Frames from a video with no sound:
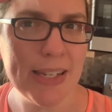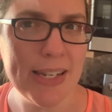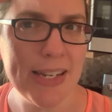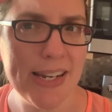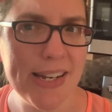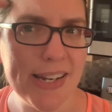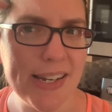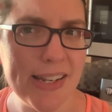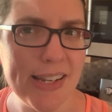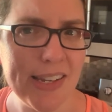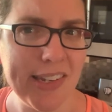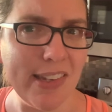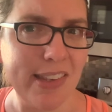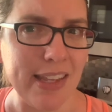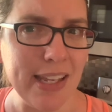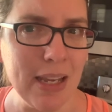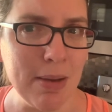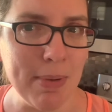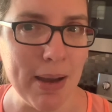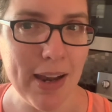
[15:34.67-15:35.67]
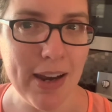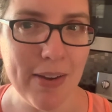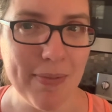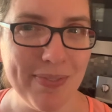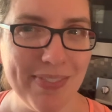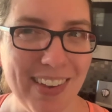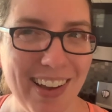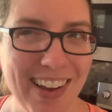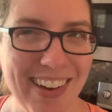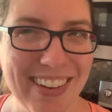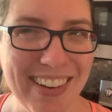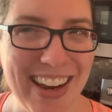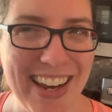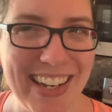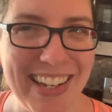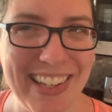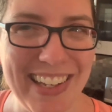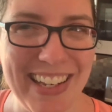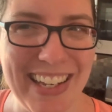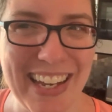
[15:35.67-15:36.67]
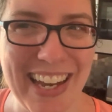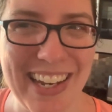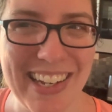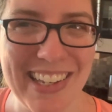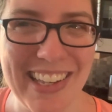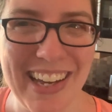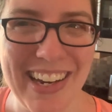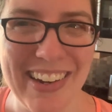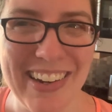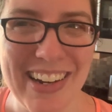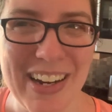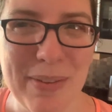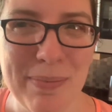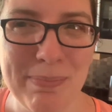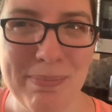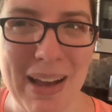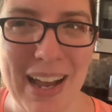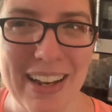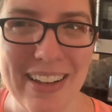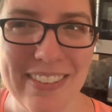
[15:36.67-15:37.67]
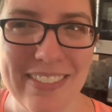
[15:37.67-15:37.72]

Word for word: Just think about it. All right. See you guys later. Bye.